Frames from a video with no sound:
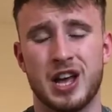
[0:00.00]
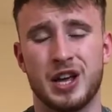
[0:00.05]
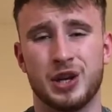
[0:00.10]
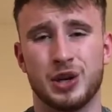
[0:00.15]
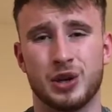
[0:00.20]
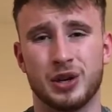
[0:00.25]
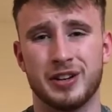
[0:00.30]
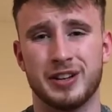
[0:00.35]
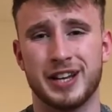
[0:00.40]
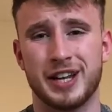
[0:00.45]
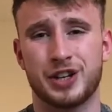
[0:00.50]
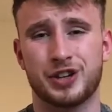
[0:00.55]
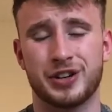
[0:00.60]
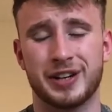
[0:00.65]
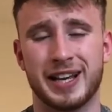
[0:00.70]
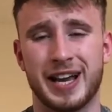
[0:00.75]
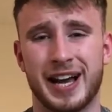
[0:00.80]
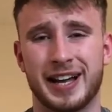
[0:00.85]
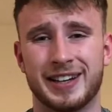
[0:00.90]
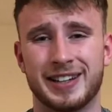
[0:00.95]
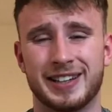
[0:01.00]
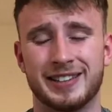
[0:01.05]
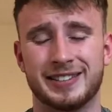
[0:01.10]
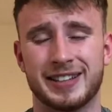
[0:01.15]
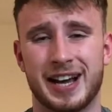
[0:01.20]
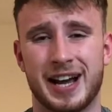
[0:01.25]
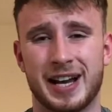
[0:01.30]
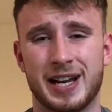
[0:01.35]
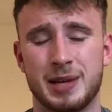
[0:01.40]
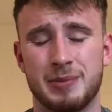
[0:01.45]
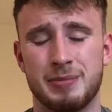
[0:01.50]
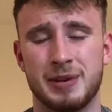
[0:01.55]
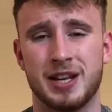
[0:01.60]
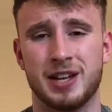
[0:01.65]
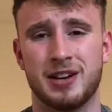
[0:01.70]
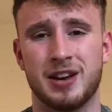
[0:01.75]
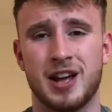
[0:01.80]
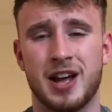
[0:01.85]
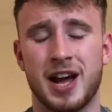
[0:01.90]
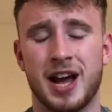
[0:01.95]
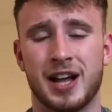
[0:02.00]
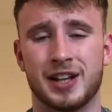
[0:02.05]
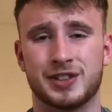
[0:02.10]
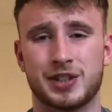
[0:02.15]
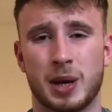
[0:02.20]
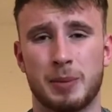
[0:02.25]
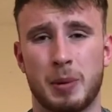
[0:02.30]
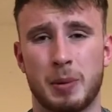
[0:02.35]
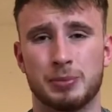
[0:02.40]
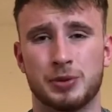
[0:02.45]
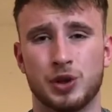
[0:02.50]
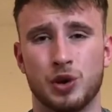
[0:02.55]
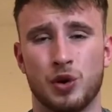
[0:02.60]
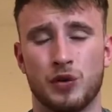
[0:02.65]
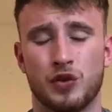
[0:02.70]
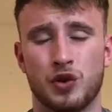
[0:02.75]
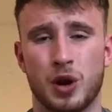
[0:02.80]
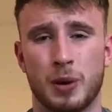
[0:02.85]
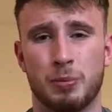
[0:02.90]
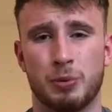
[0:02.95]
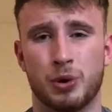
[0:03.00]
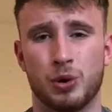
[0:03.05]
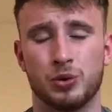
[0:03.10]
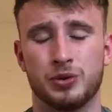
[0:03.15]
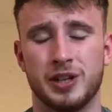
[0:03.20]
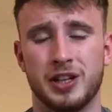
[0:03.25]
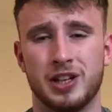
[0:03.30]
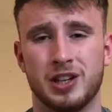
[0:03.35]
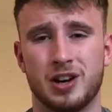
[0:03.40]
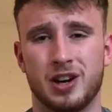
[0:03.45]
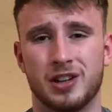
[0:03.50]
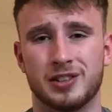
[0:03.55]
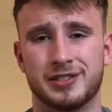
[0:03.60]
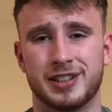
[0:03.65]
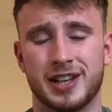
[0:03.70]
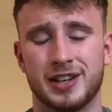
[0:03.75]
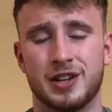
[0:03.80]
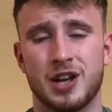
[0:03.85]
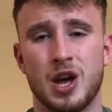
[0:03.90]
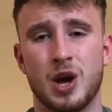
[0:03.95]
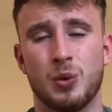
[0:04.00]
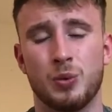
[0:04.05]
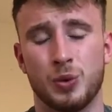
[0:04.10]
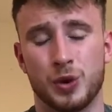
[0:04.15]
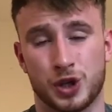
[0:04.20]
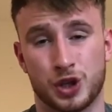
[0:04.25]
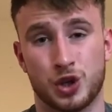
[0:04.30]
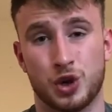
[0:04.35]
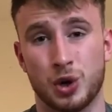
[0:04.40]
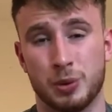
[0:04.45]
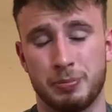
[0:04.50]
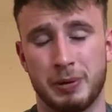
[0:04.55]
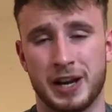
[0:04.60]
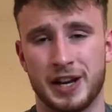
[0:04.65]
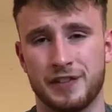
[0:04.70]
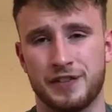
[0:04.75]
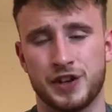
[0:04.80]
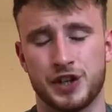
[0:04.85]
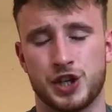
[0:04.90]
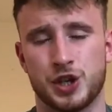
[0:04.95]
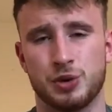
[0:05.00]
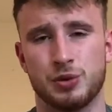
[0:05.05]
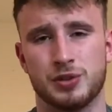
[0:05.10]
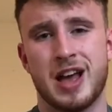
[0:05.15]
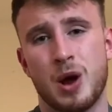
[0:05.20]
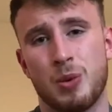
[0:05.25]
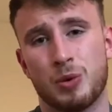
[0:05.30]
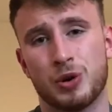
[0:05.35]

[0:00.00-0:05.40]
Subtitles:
You can literally add it into any meal and top up the overall protein content, which could benefit you.